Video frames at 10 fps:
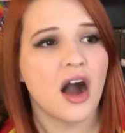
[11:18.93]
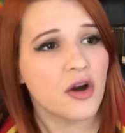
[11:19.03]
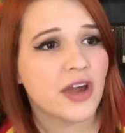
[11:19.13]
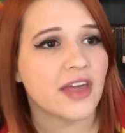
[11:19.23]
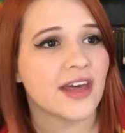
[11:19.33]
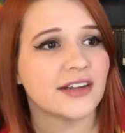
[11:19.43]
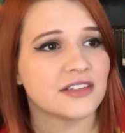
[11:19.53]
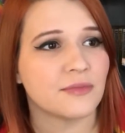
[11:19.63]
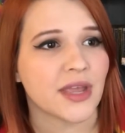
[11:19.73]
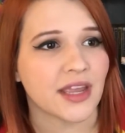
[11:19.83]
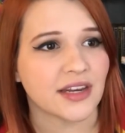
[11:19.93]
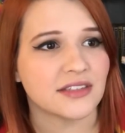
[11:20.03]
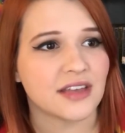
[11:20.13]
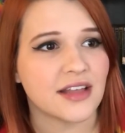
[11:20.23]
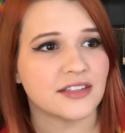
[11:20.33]
okay, that doesn't make any
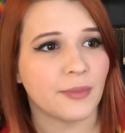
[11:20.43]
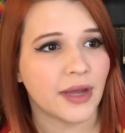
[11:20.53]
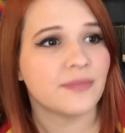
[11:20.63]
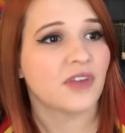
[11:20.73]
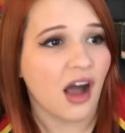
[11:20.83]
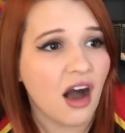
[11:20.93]
sense, but